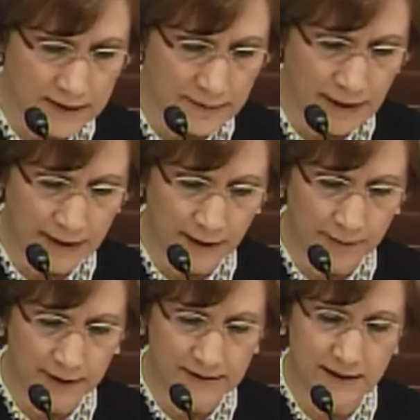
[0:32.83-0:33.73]
has many
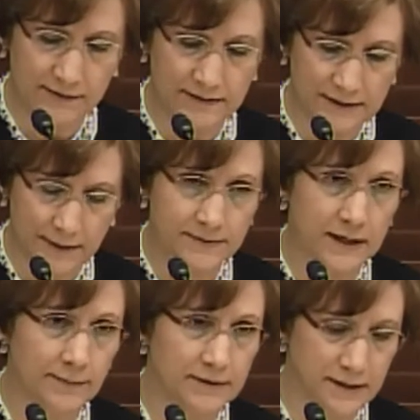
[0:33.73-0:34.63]
companies that have
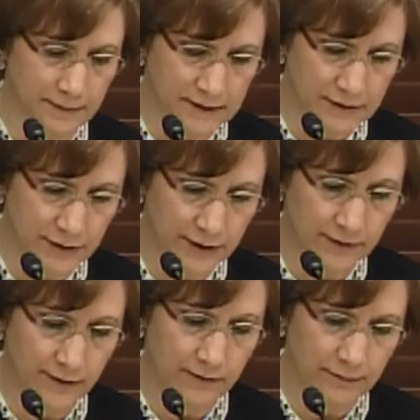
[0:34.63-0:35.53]
stepped up and
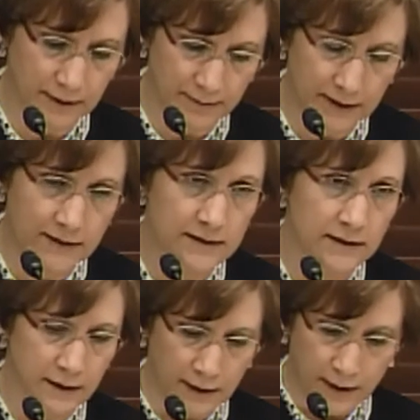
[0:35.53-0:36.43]
demonstrated their
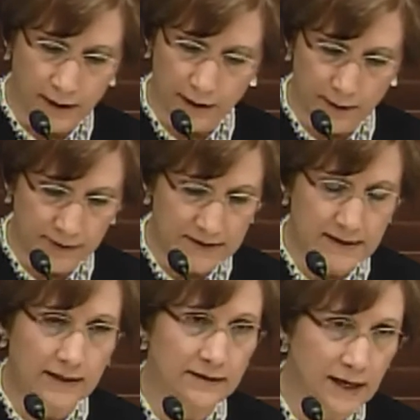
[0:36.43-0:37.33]
commitment.
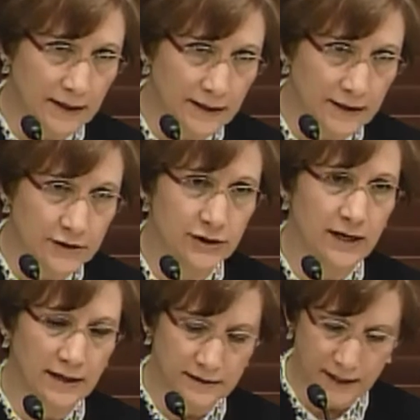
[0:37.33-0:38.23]
Companies like Nike,
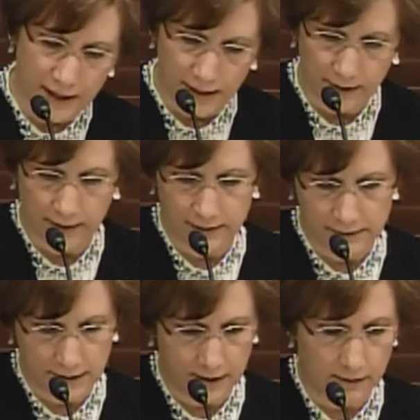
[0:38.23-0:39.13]
Genentech,
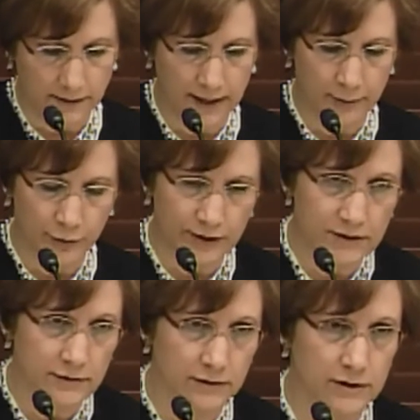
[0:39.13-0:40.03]
Intel, Lam
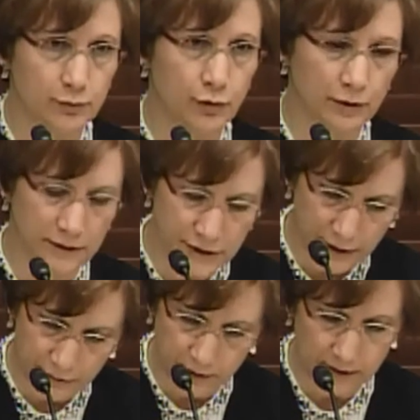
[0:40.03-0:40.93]
Research, Portland
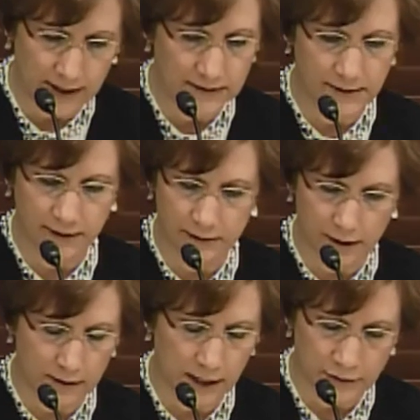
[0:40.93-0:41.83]
General
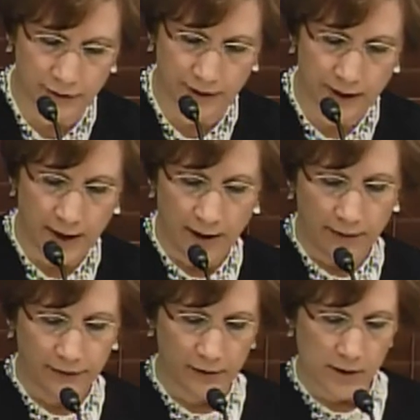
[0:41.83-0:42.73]
Electric.
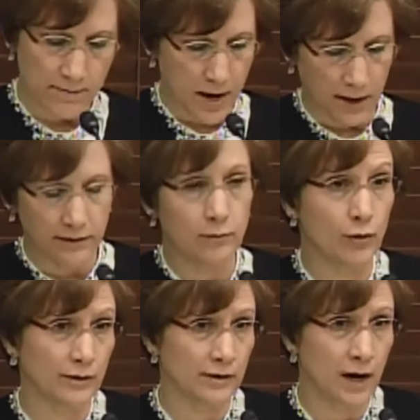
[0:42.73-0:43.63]
They're among the
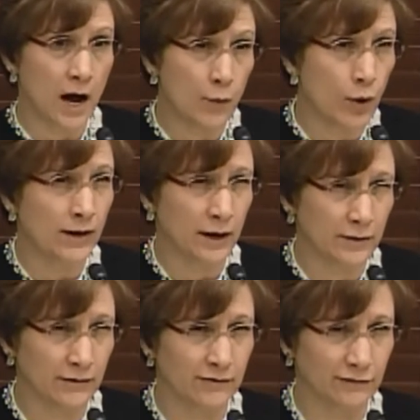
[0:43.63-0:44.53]
more than
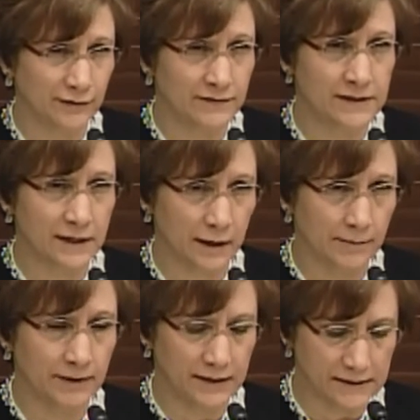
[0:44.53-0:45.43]
150
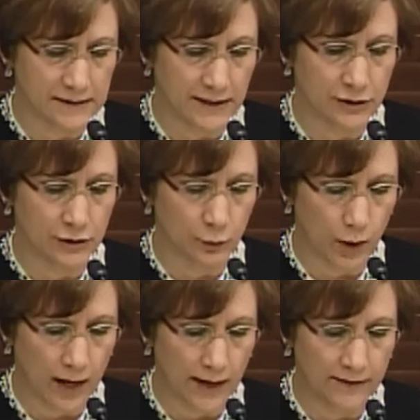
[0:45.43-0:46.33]
companies
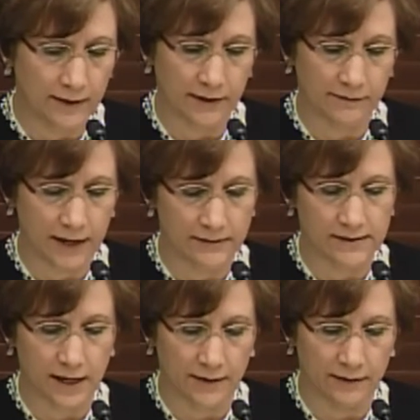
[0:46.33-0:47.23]
nationwide that have now
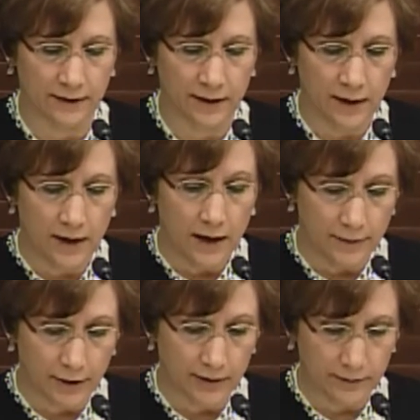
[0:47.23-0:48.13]
signed the
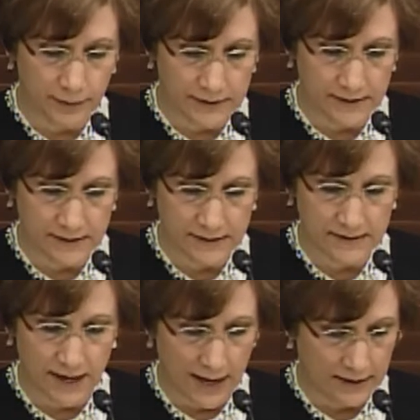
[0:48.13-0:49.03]
American
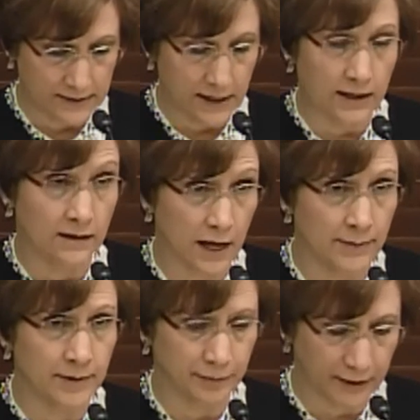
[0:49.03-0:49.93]
Business Act on
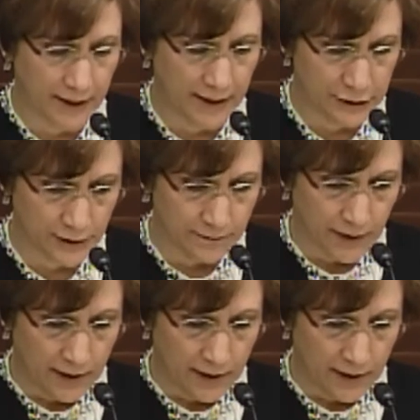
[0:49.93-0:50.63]
Climate Pledge.